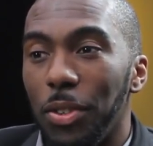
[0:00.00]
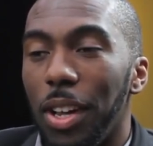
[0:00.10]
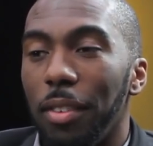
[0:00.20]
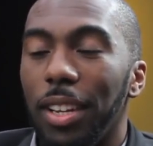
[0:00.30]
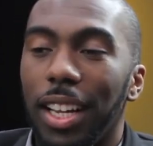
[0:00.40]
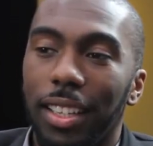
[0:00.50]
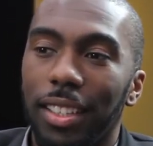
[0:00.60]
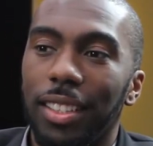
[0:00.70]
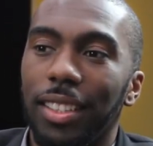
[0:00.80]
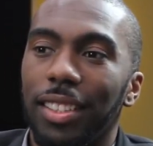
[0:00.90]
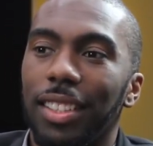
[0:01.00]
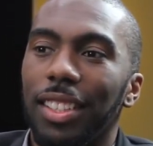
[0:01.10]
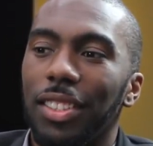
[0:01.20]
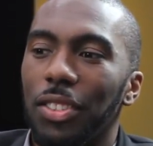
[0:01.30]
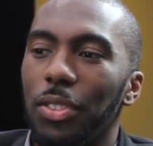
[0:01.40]
So, you have
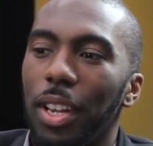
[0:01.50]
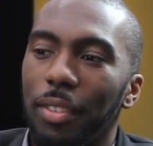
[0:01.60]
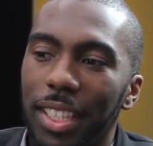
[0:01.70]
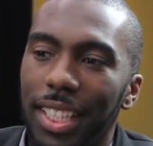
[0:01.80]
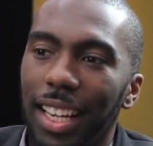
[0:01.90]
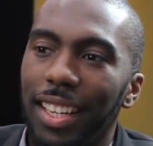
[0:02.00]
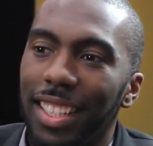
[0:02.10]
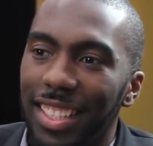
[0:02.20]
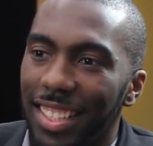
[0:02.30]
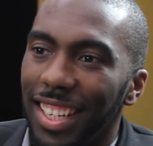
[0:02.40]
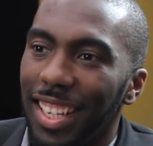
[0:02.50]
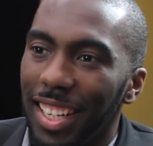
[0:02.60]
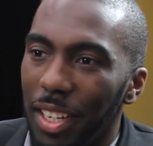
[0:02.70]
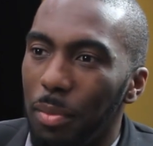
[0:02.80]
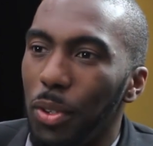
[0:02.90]
the talent
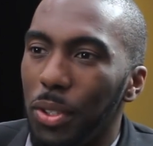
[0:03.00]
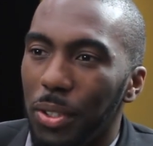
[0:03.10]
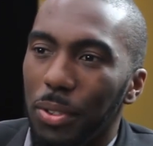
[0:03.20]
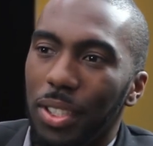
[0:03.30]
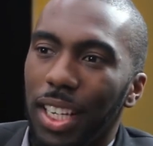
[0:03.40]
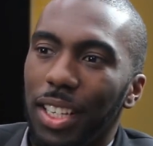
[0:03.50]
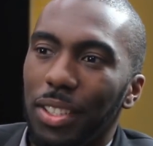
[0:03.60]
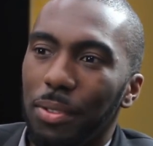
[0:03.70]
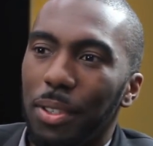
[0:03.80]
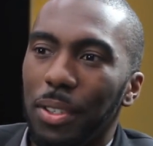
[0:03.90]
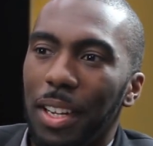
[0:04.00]
inside, like, the musical side as well.